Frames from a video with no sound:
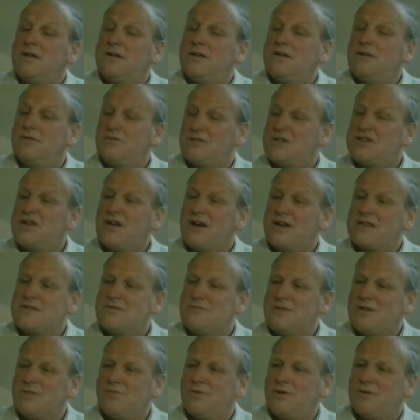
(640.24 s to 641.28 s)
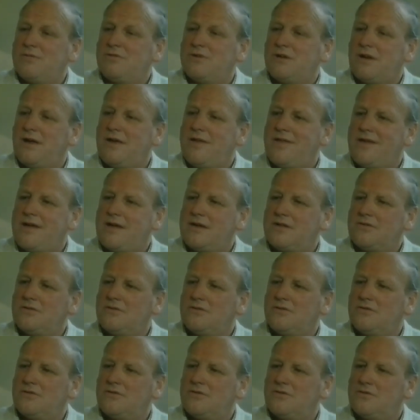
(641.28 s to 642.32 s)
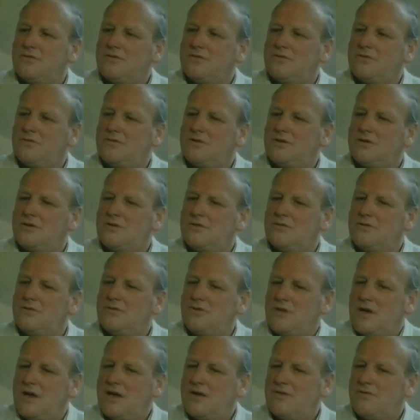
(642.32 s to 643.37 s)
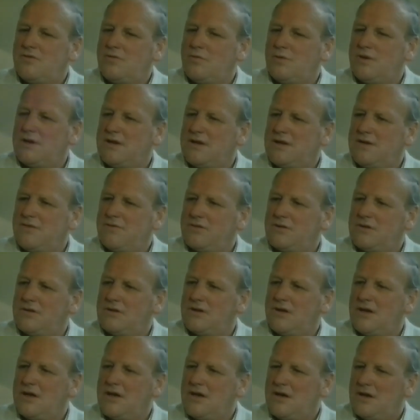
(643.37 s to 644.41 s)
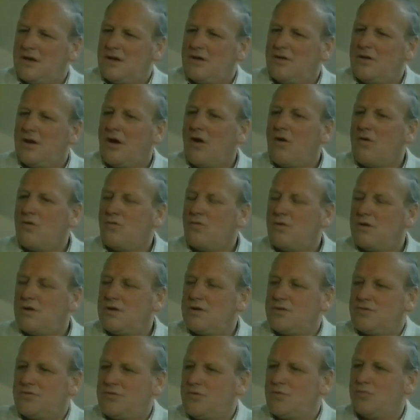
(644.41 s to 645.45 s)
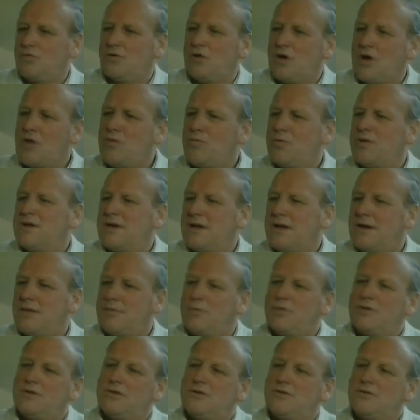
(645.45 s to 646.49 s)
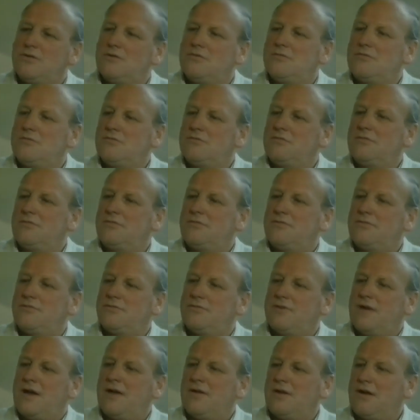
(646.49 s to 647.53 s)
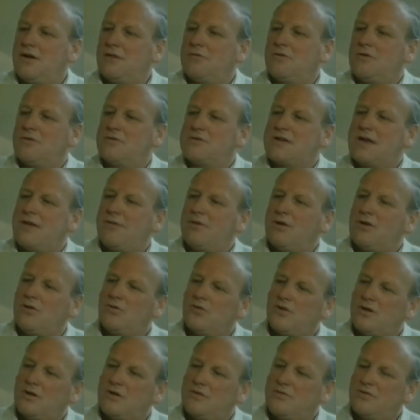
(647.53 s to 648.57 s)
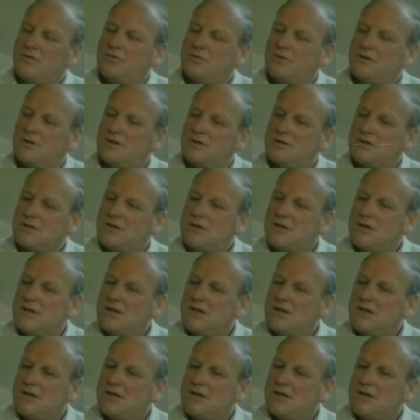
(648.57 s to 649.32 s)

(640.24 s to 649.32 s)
And it was nice to meet people like that who who, who gave you belief, and and the whole world of football opened up, and you found out what was happening all over the world.